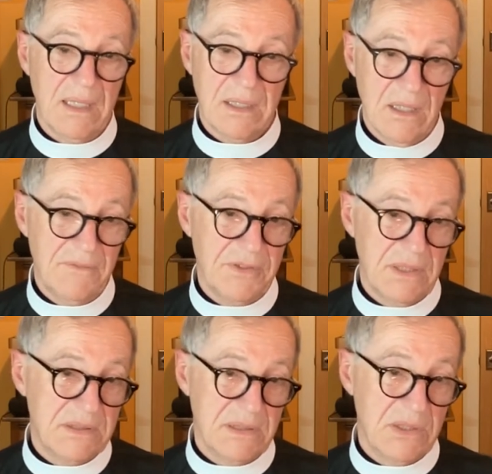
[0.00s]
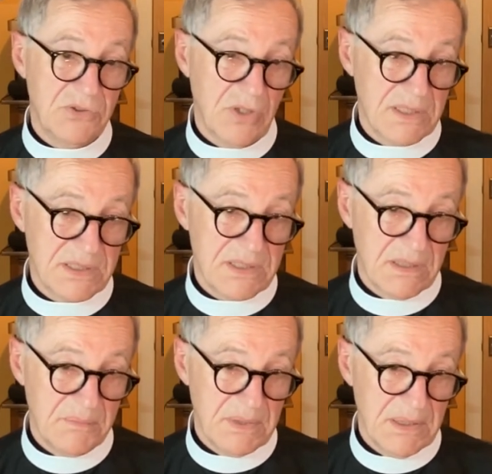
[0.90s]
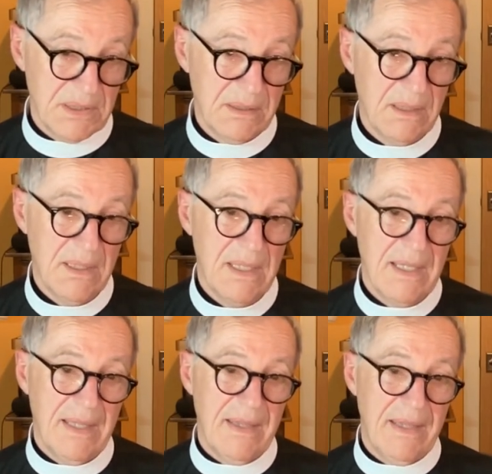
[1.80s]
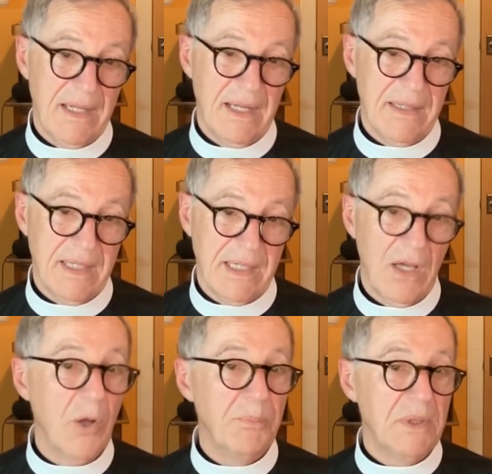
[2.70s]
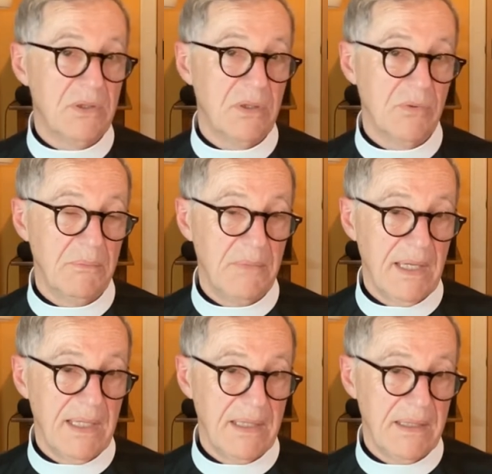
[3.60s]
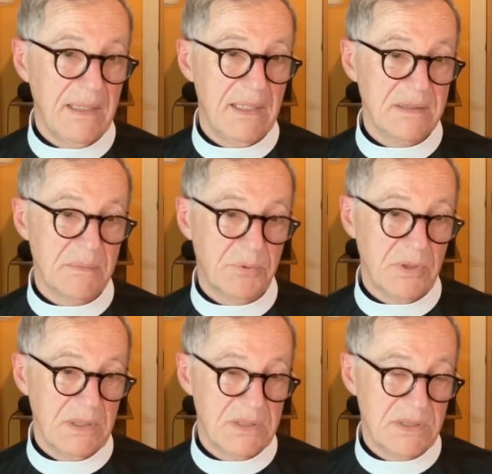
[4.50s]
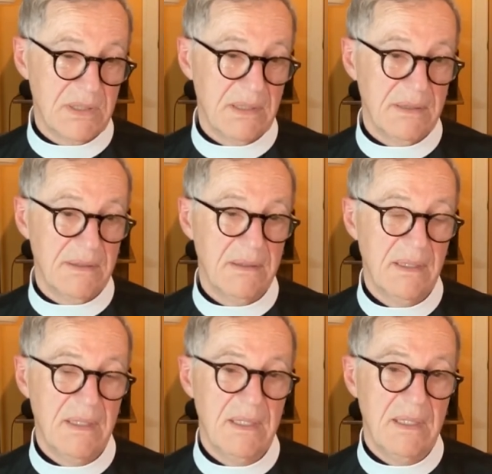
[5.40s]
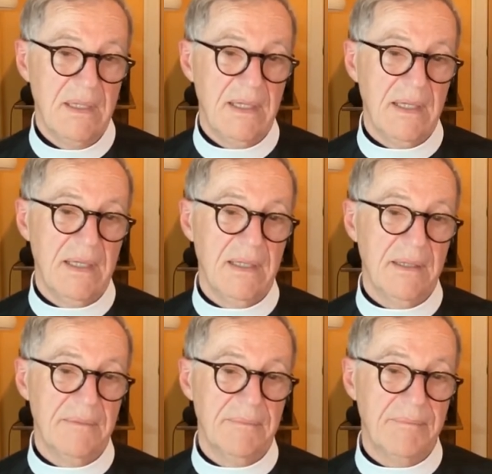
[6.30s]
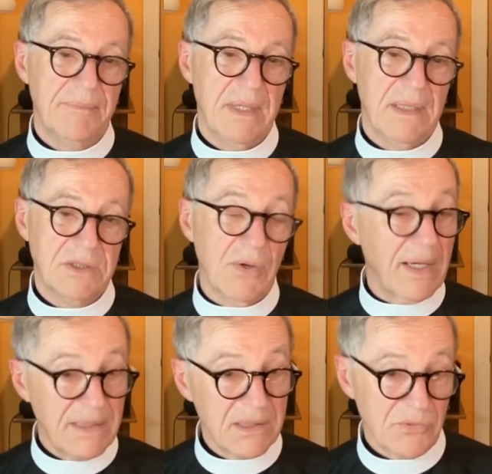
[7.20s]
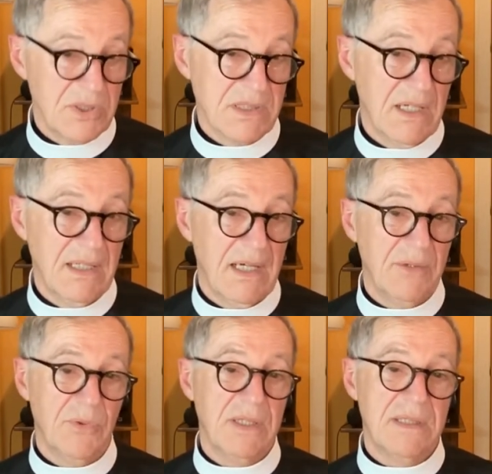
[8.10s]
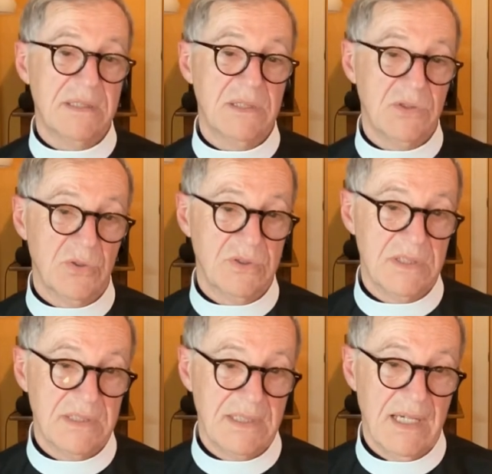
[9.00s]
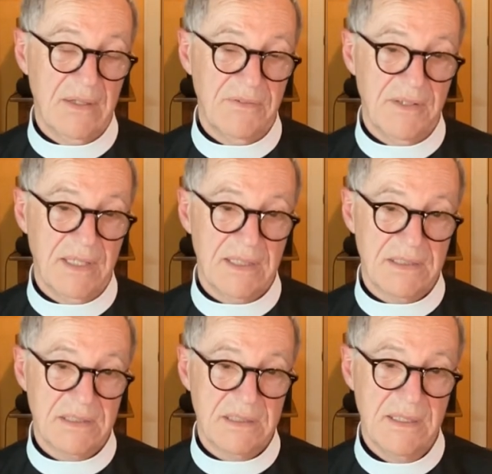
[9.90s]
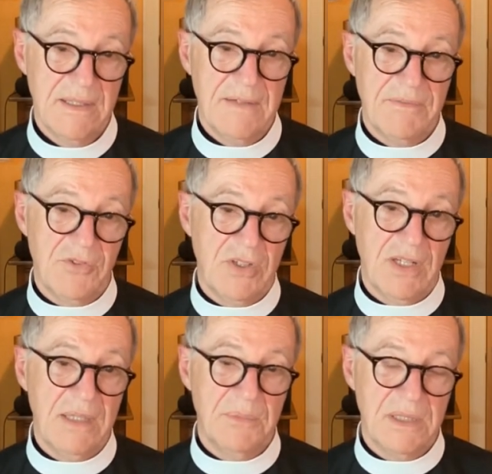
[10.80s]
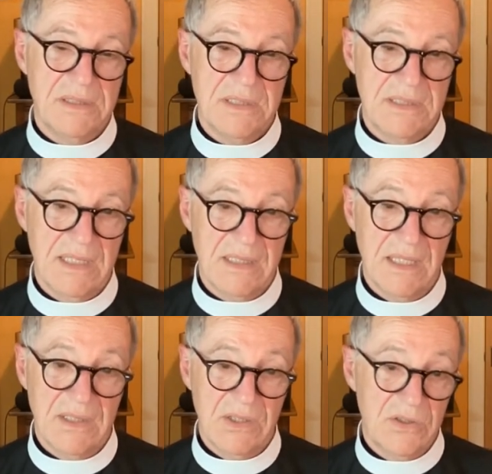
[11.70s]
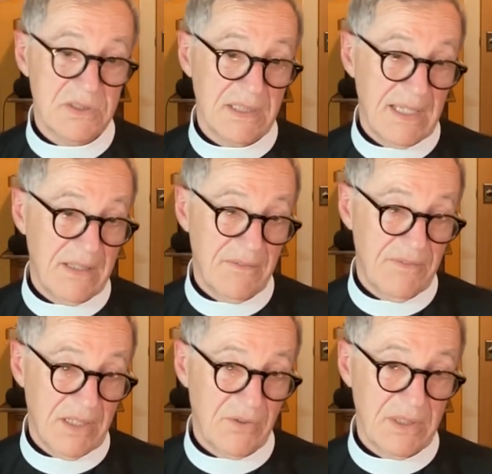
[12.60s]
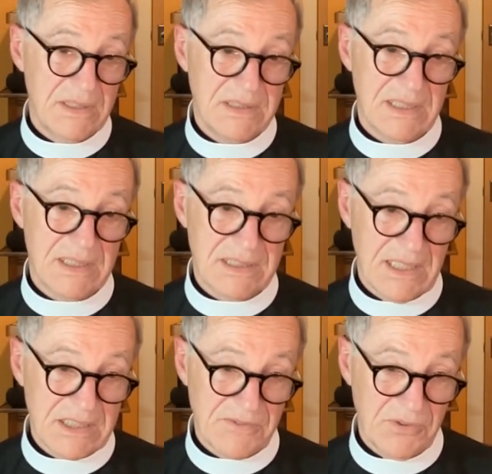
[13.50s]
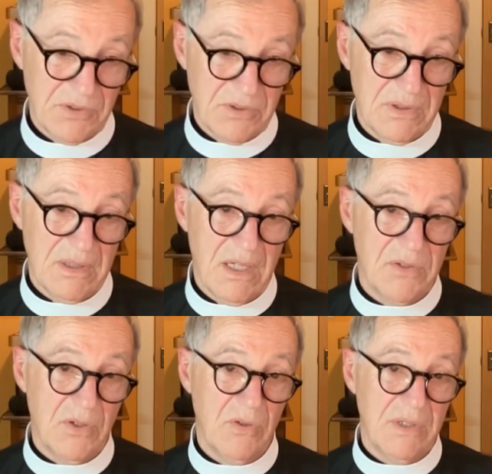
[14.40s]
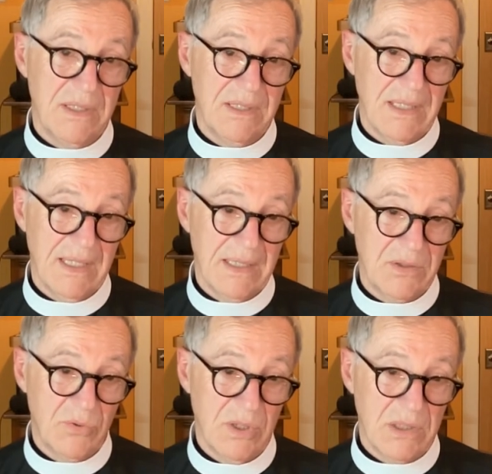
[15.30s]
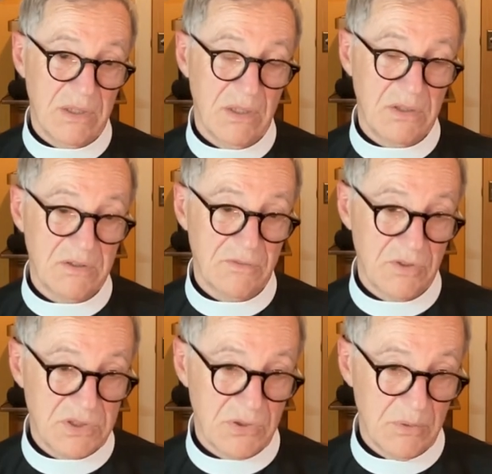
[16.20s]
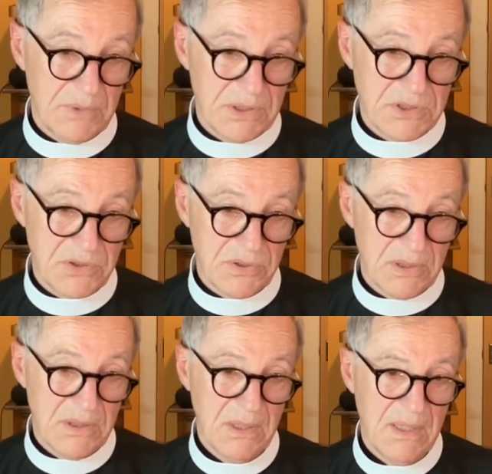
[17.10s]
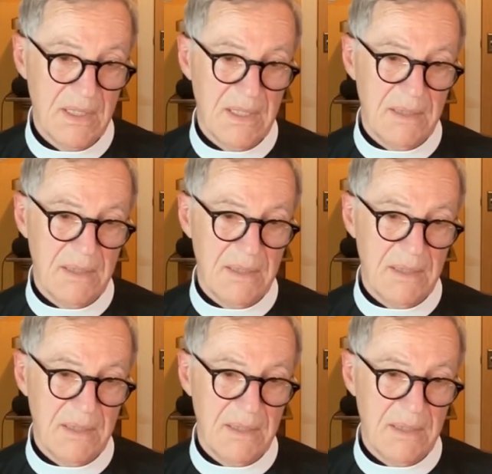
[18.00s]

a confidence and a trust in me that I think helped me remain as a priest and um, and so I didn't resign. I went to St. George's in Halifax for nine months and stayed nine years and had a very successful, although in the end quite a controversial ministry